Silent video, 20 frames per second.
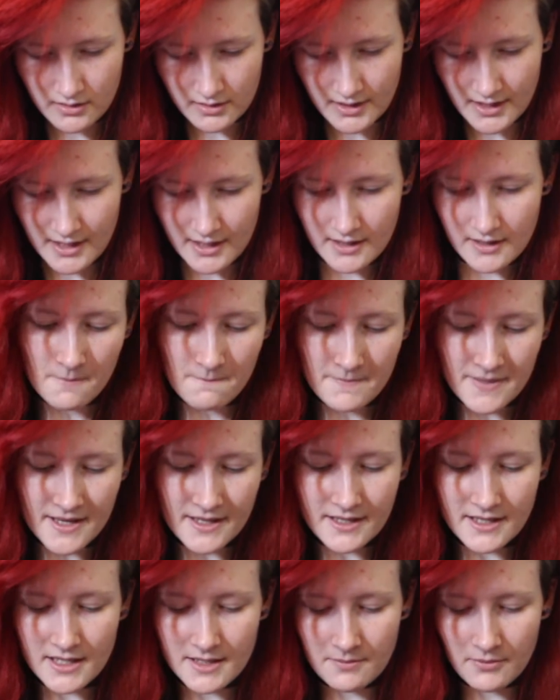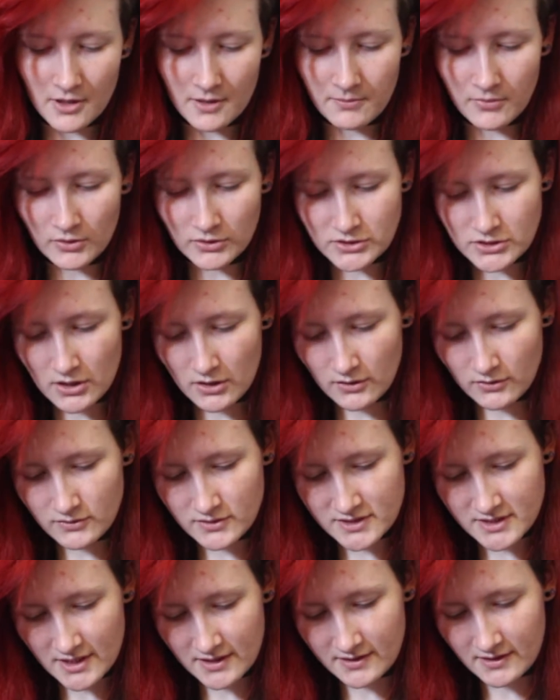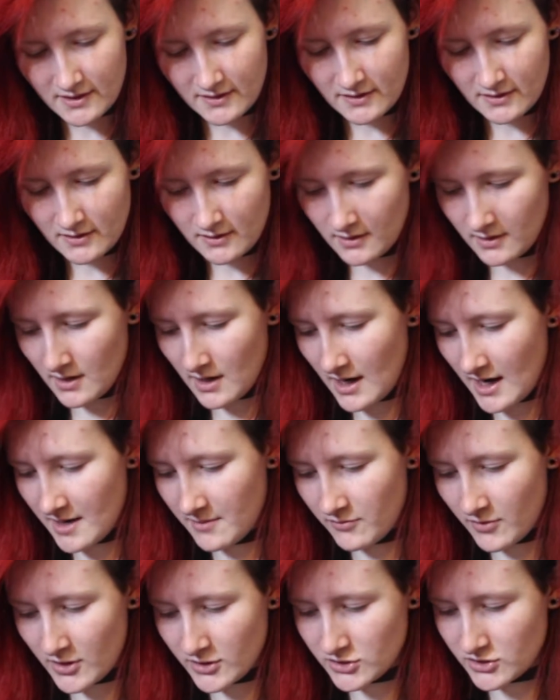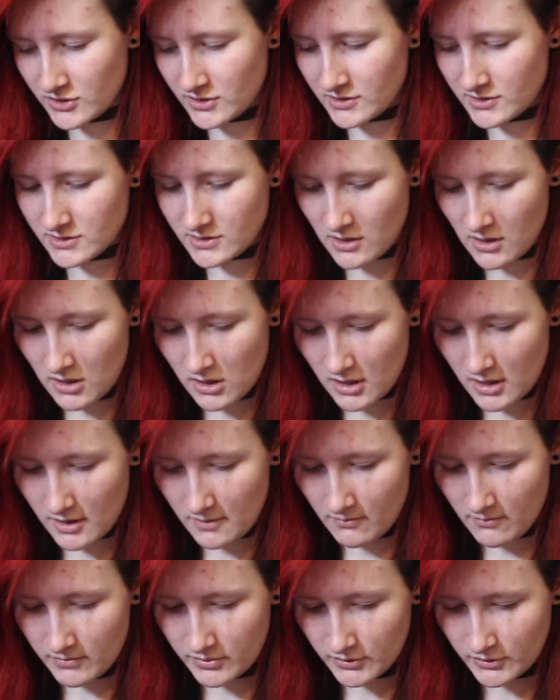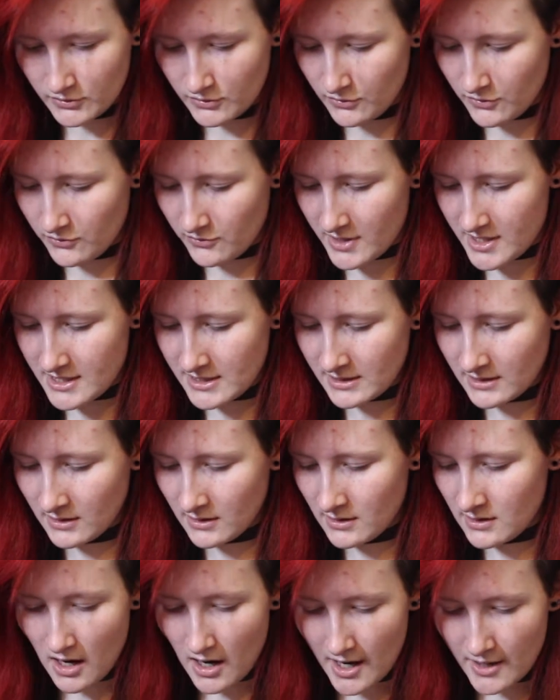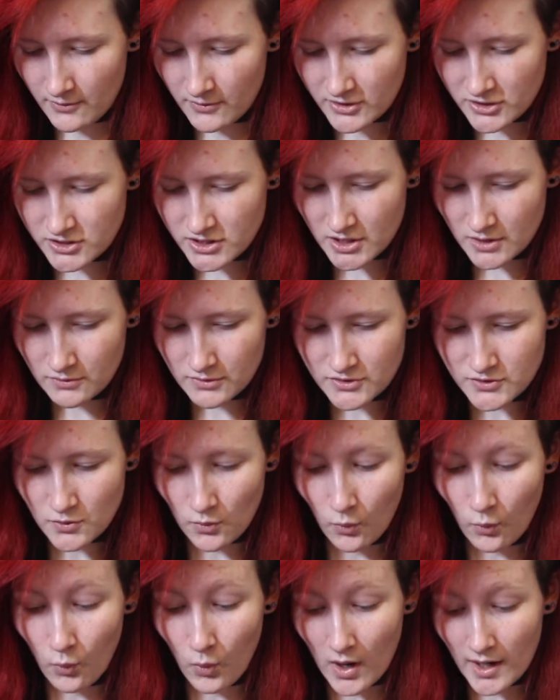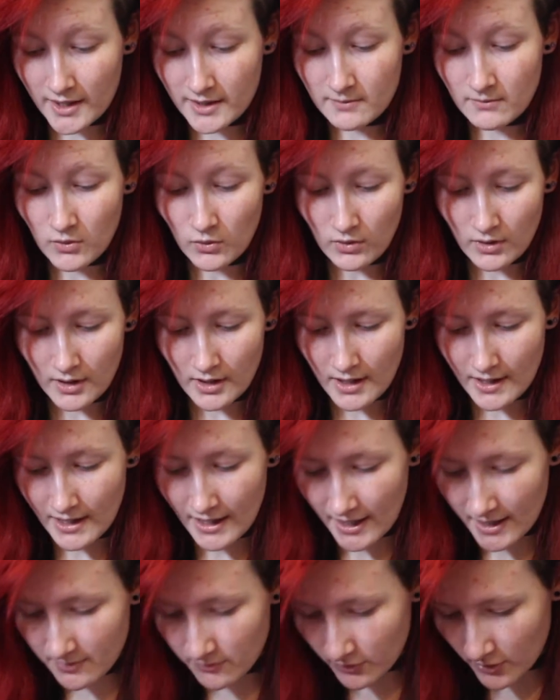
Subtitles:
like pinky purple tones, and then the eye brushes are blue-green. I wish there was one more eye